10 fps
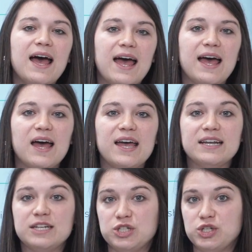
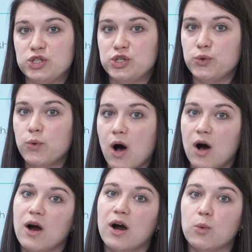In addition to
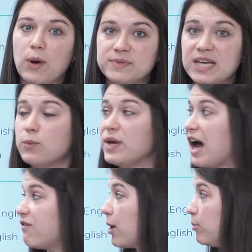our website, we
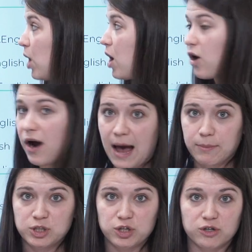have our blog, our
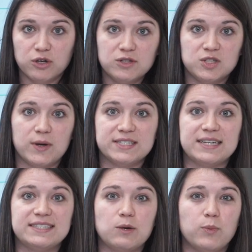ABBA journal. So as
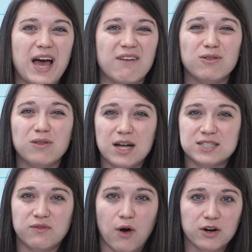I said, we have
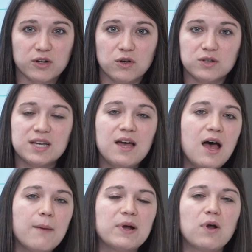lots of articles
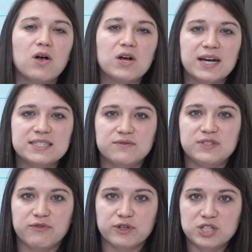about all kinds of
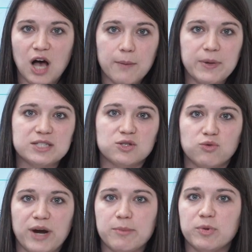different topics,
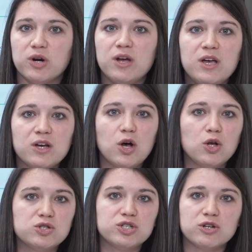grammar,
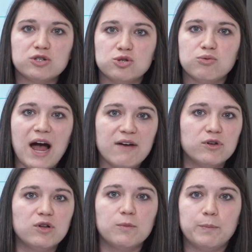culture,
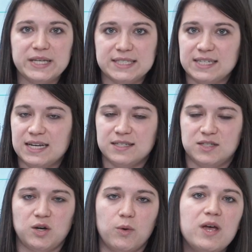travel, business.
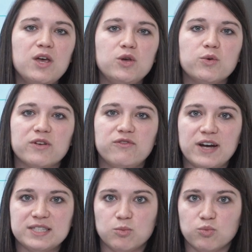So you can
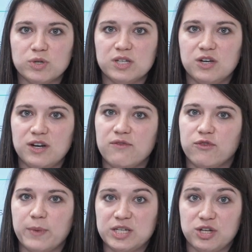find some really good
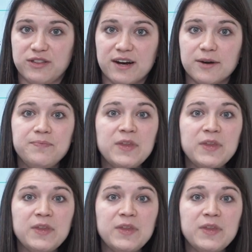information there.